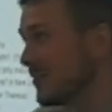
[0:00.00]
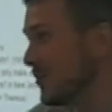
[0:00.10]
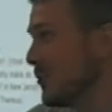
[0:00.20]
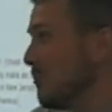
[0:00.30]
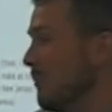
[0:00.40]
because you're
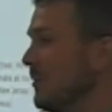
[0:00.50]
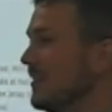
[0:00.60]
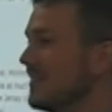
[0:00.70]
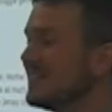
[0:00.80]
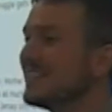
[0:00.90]
so
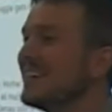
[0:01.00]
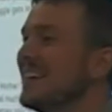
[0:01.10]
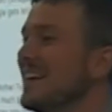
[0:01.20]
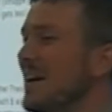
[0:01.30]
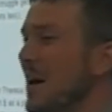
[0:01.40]
brilliant,
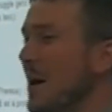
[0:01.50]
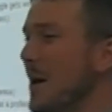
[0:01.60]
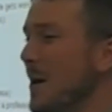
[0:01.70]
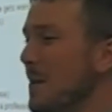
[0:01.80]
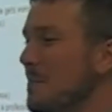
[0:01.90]

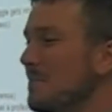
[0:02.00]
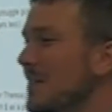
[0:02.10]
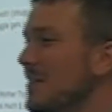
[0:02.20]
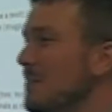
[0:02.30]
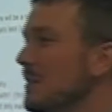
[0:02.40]

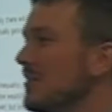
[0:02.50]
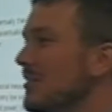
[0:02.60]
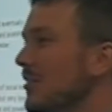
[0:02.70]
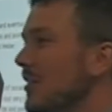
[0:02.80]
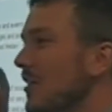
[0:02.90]
the
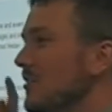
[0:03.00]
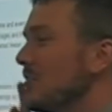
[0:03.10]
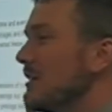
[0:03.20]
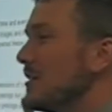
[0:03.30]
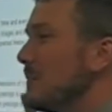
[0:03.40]
military
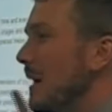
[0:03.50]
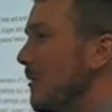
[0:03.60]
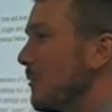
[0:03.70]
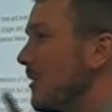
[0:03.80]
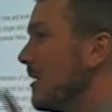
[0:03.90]
also has
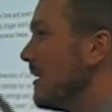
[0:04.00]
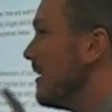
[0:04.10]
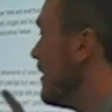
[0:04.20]
power